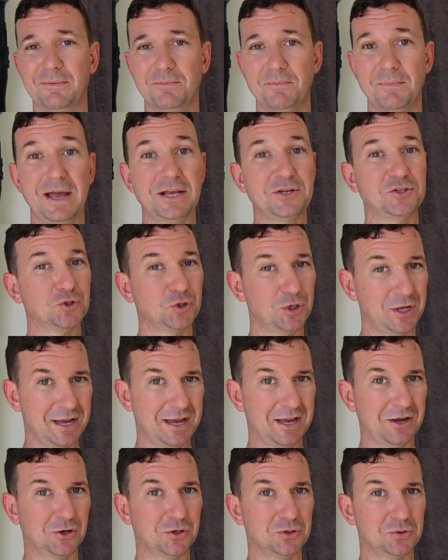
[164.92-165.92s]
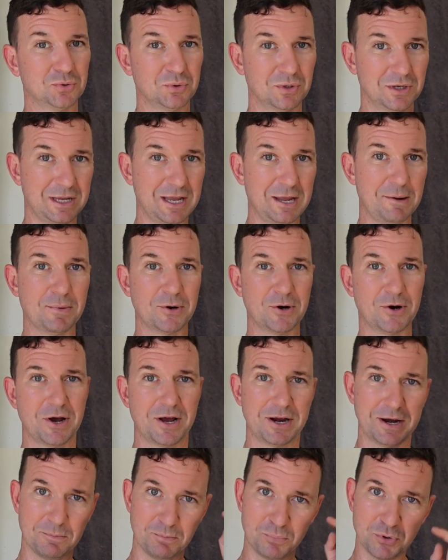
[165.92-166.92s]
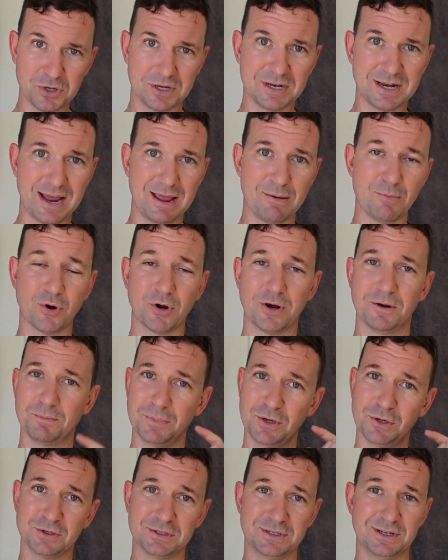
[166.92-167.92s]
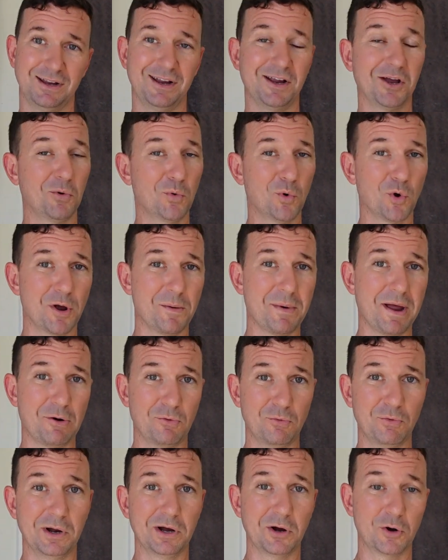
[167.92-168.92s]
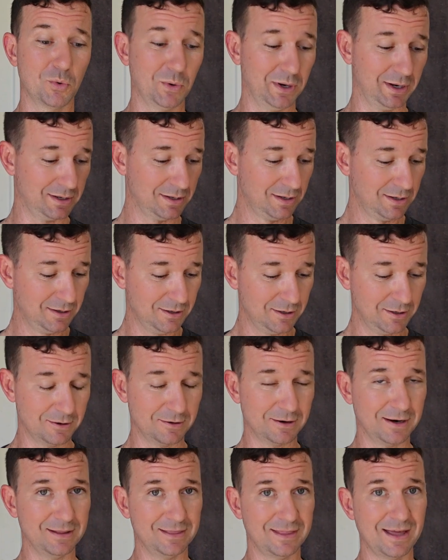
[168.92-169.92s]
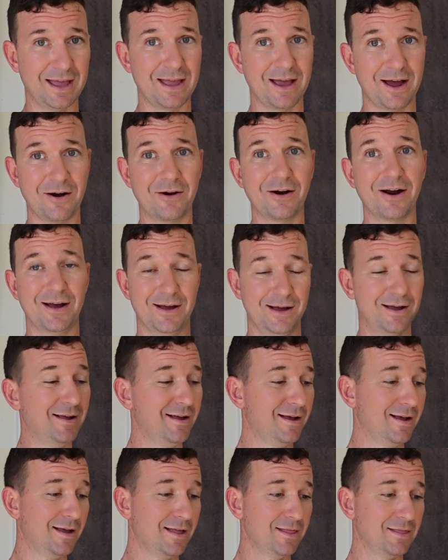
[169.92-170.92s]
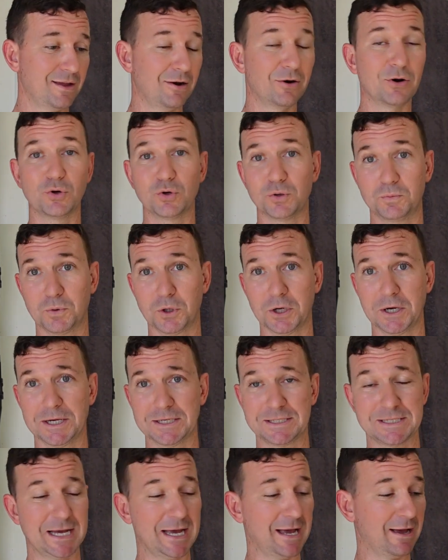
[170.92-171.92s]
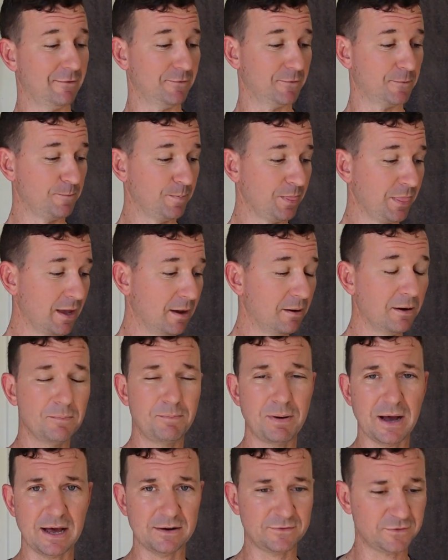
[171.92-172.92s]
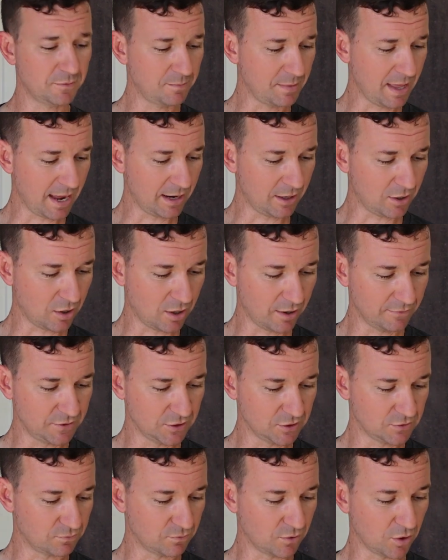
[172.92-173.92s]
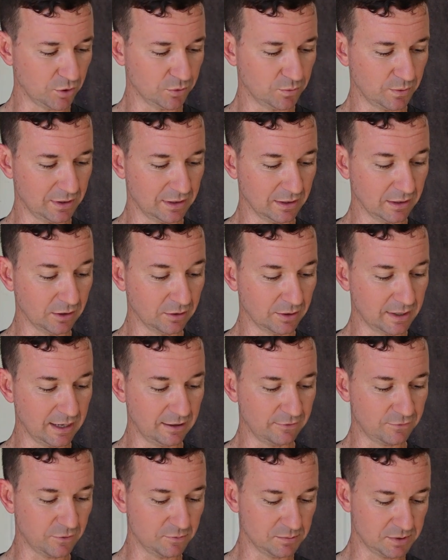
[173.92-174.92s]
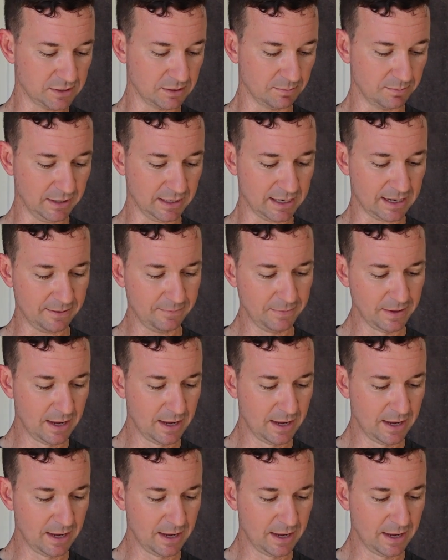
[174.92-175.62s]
make sure you hang on to it, keep an eye on it, put your name on it, because it can go walk about real quick. All right, they're a good product to have. Apart from that, I've just rolled with a little kit from Stabila.